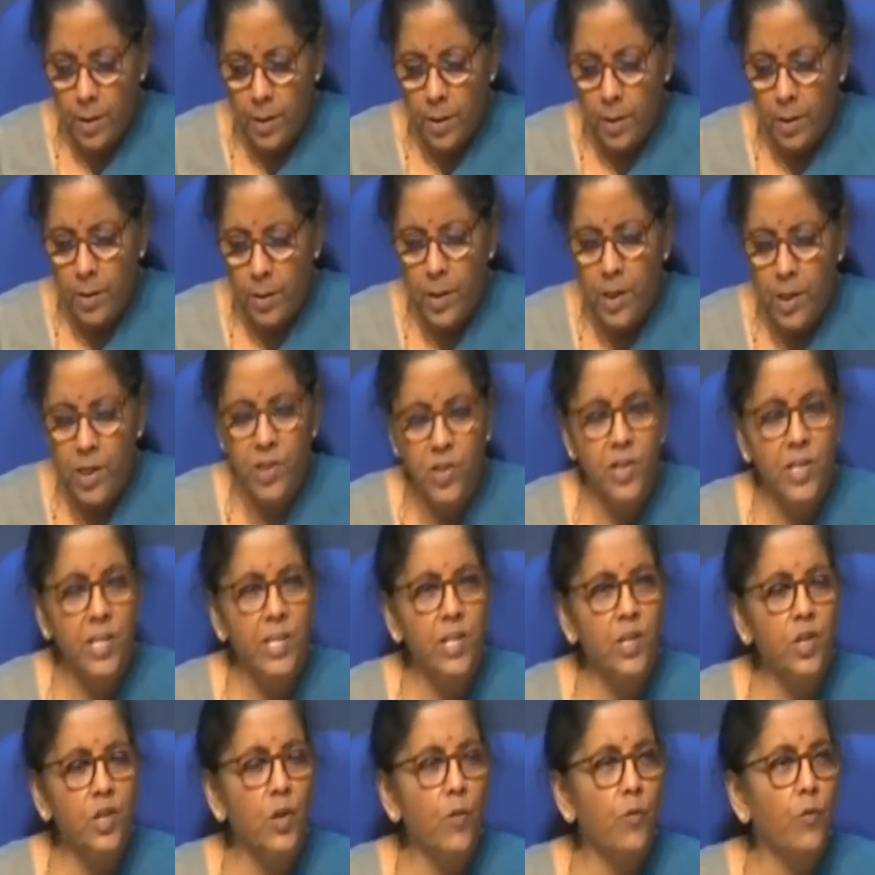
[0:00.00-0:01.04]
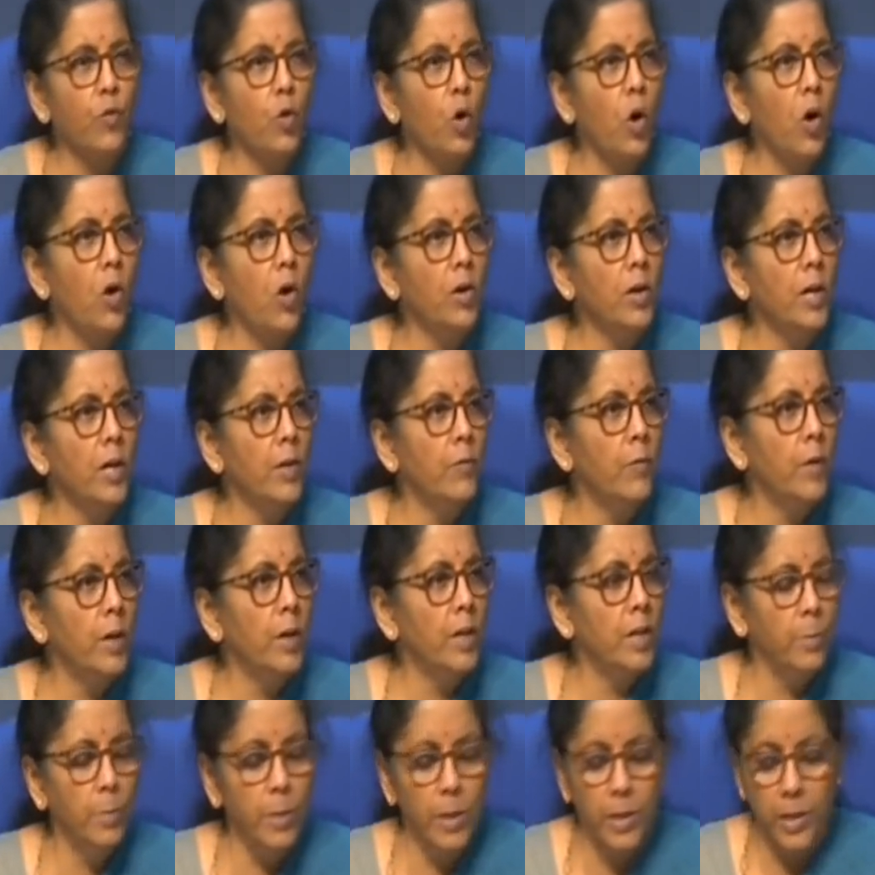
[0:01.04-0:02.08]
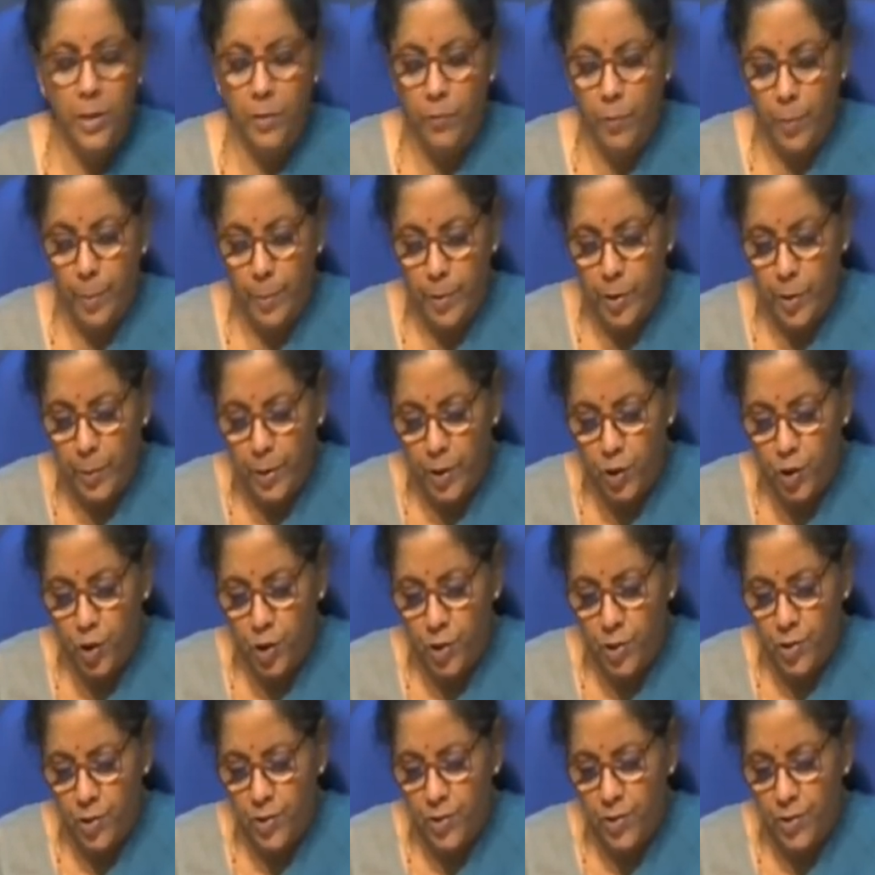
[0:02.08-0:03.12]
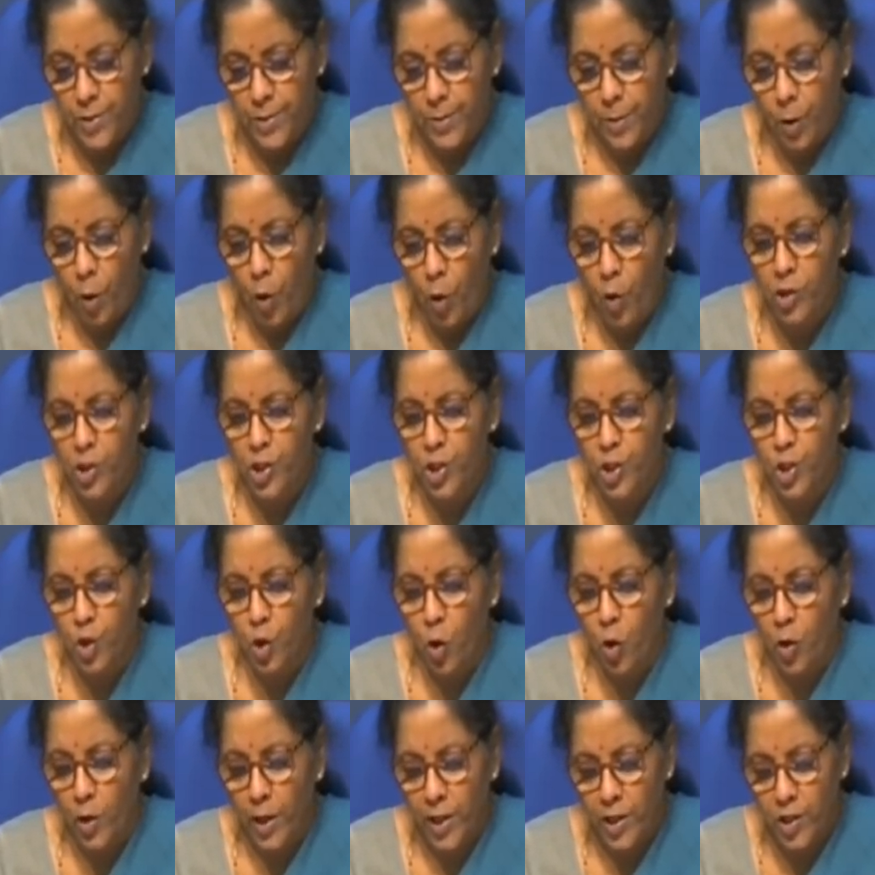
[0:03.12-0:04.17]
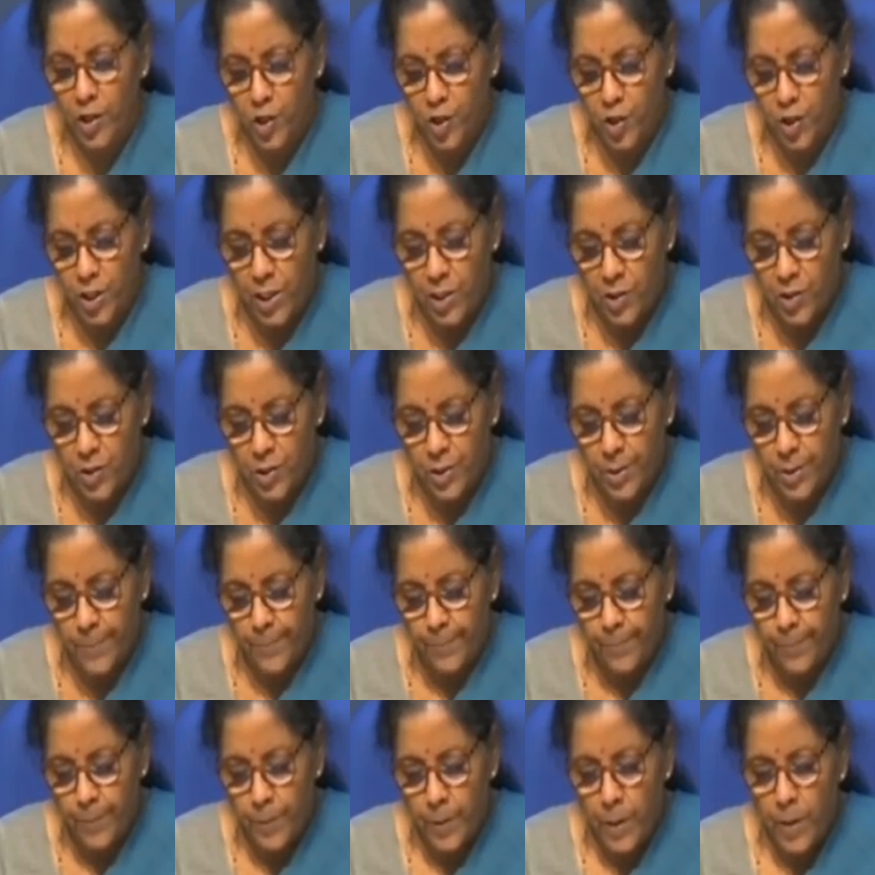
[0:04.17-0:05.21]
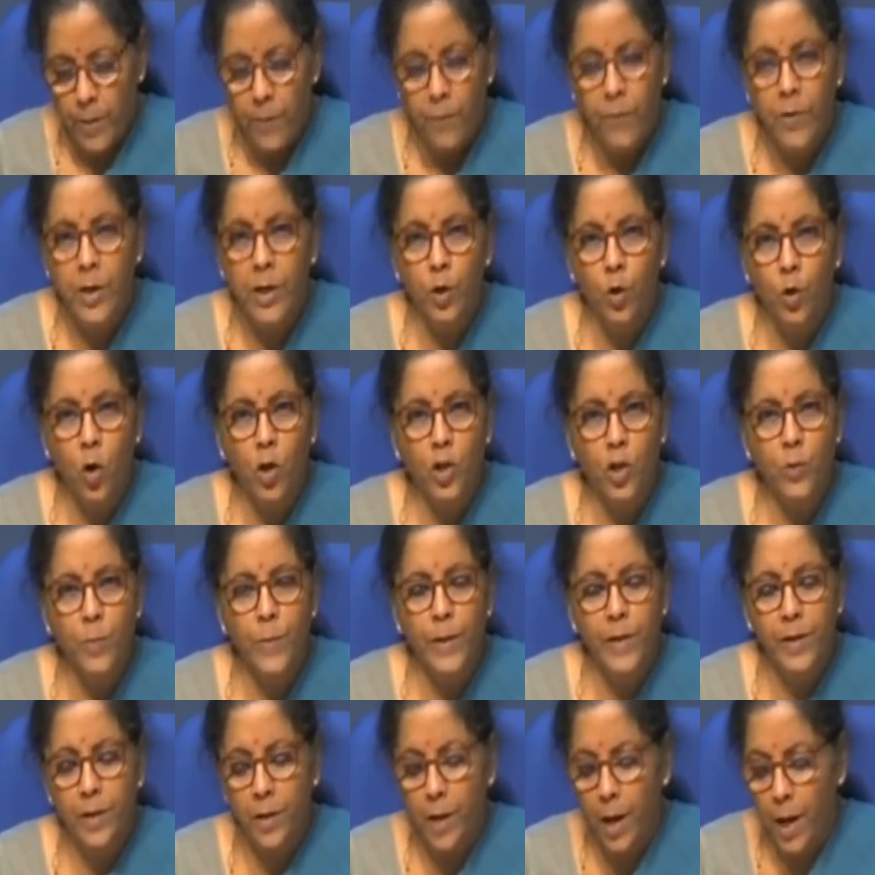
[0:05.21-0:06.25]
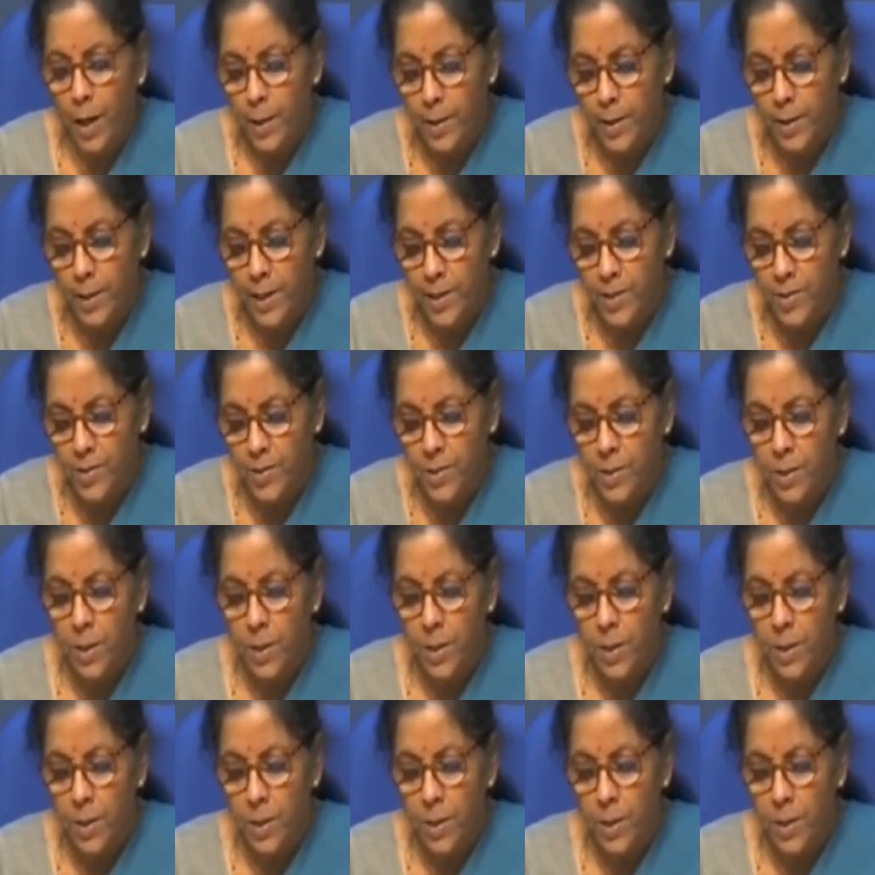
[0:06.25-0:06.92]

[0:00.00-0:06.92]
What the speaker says: listings of non-convertible debentures on stock exchange will not be regarded as